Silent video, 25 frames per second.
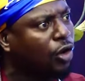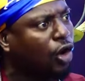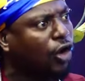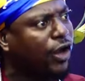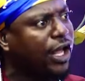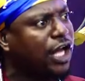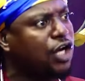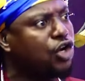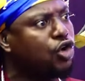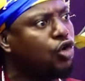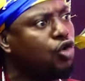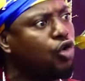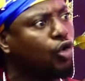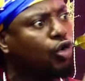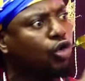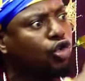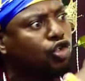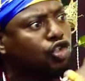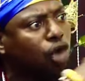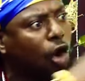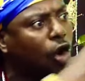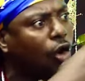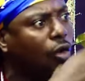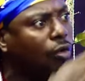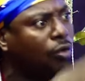or you look
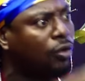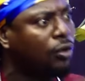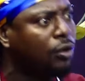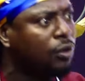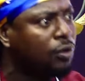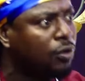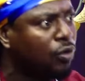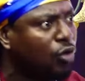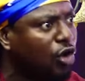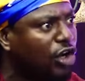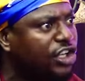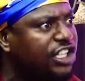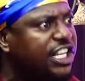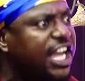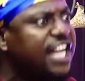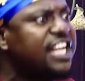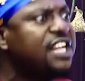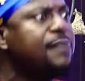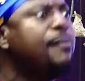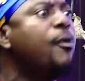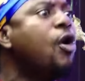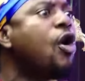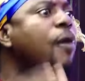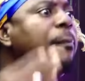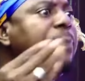down, or yet the
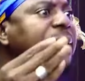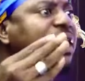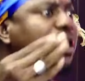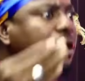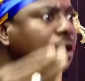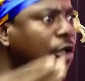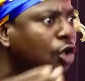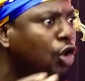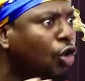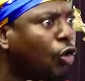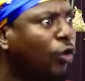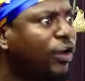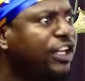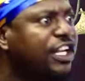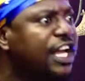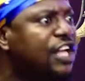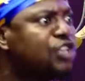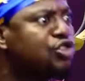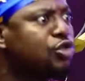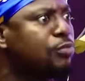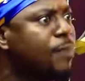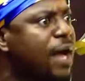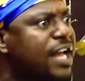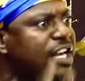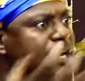mobi, or yet
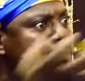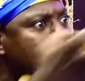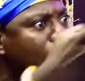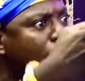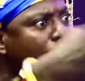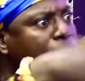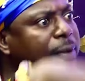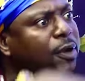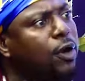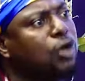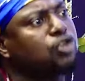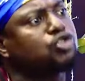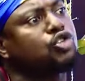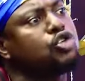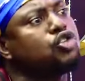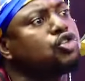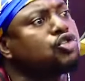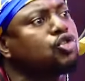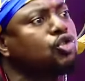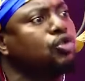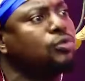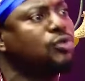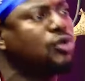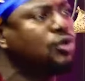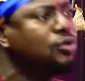you might the mobi or soon
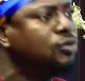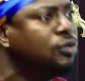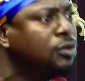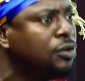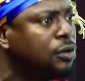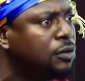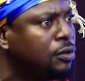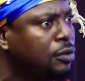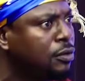sumo.